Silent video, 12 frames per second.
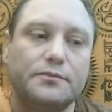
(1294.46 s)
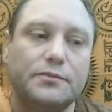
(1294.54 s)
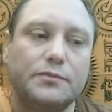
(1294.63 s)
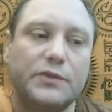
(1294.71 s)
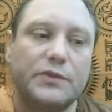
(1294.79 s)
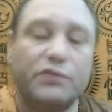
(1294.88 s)

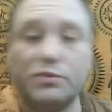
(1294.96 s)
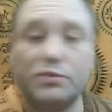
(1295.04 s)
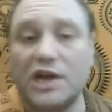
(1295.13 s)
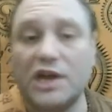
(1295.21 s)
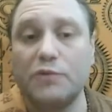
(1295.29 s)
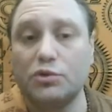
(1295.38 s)
From
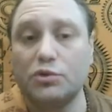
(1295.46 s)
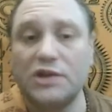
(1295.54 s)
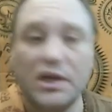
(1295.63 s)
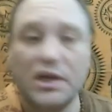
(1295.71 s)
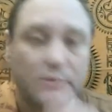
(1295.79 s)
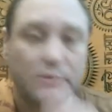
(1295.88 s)
time to
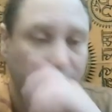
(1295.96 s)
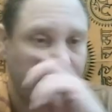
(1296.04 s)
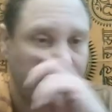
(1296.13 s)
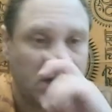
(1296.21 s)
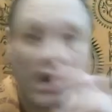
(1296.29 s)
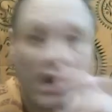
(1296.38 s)
time, every
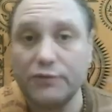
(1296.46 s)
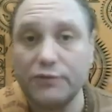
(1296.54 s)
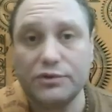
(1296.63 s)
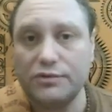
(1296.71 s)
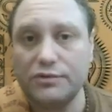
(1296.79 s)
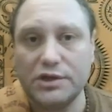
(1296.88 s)

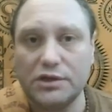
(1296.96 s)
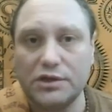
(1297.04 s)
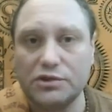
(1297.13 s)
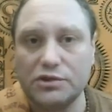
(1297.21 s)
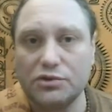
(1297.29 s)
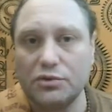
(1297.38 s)
100
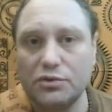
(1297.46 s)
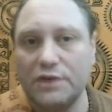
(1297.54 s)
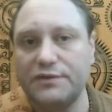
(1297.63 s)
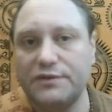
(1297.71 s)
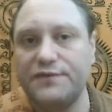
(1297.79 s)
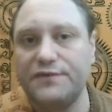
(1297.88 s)
years, or
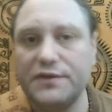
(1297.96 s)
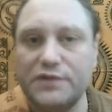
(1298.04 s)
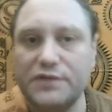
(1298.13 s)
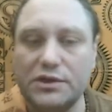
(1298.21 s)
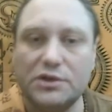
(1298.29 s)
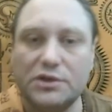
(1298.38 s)
every 50
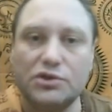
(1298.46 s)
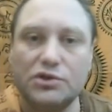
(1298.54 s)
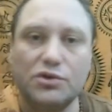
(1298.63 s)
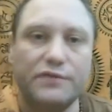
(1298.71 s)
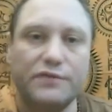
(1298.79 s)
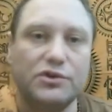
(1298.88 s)
years, or
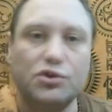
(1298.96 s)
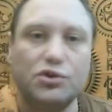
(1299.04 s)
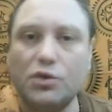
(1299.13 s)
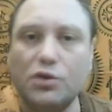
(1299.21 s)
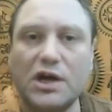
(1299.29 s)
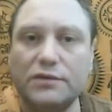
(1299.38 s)
every
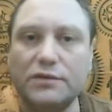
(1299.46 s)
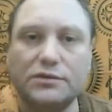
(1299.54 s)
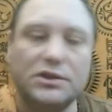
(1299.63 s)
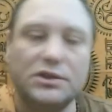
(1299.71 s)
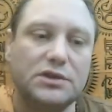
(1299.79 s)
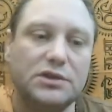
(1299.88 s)
200
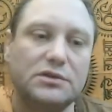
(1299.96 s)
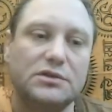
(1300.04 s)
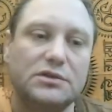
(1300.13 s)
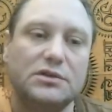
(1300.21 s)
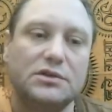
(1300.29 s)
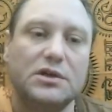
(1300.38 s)

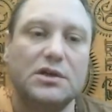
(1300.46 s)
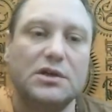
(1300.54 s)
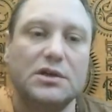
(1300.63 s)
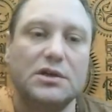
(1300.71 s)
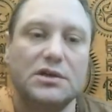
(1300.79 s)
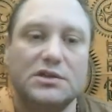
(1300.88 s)
years,
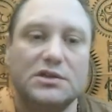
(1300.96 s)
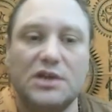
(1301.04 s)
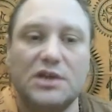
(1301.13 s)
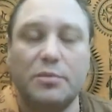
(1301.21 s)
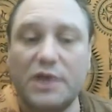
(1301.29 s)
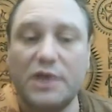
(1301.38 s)

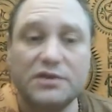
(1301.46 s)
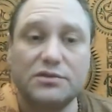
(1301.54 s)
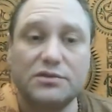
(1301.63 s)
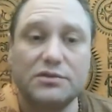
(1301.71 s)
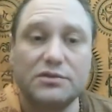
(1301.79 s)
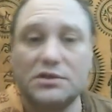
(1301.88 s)
some
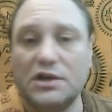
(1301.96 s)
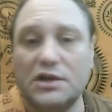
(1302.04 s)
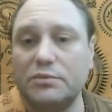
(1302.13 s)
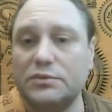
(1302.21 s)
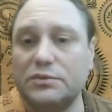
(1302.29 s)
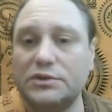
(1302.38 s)
master,
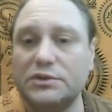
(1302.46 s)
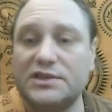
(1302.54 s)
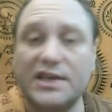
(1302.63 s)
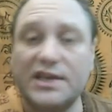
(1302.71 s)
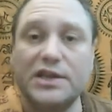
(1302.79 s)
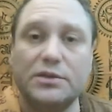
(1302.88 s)
some
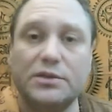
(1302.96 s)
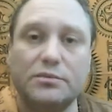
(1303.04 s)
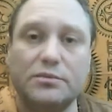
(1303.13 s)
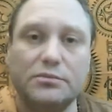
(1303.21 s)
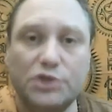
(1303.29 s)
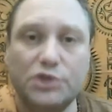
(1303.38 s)
saint
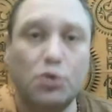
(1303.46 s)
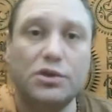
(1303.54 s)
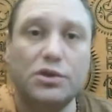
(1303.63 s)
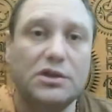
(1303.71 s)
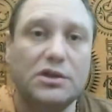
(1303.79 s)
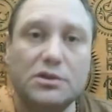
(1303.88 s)

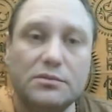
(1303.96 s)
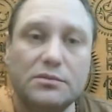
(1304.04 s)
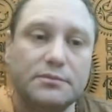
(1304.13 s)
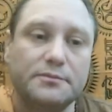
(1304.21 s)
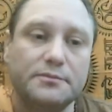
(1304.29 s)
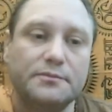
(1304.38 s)
yogi,
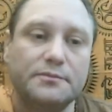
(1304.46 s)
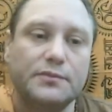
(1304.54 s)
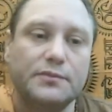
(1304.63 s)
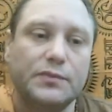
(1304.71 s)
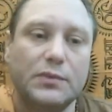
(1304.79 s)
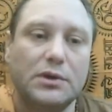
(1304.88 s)

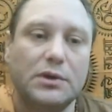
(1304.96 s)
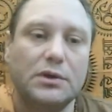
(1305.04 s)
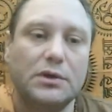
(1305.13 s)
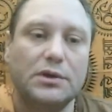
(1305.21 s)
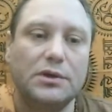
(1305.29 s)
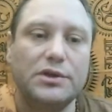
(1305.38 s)

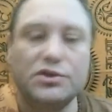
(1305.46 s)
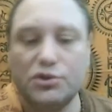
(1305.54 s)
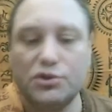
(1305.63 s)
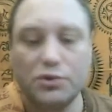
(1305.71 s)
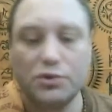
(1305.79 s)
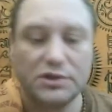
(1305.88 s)
he's
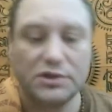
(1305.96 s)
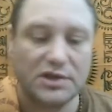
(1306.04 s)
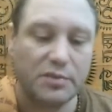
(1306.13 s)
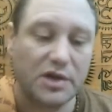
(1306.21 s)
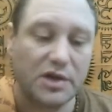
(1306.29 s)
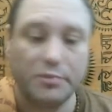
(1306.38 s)
doing
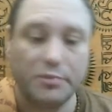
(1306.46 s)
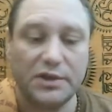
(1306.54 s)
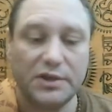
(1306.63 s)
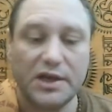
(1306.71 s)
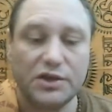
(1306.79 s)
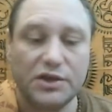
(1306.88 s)
some
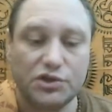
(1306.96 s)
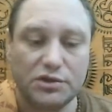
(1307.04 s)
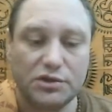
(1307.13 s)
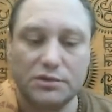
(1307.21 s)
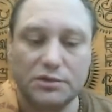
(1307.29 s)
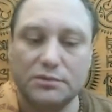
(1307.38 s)
combination
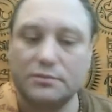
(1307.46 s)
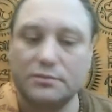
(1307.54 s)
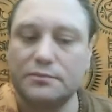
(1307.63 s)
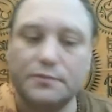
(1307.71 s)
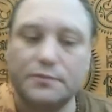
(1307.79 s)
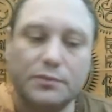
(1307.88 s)

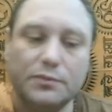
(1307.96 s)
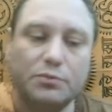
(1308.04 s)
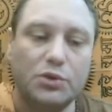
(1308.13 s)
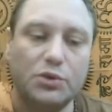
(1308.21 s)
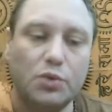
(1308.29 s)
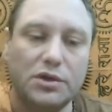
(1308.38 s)

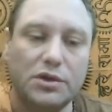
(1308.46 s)
between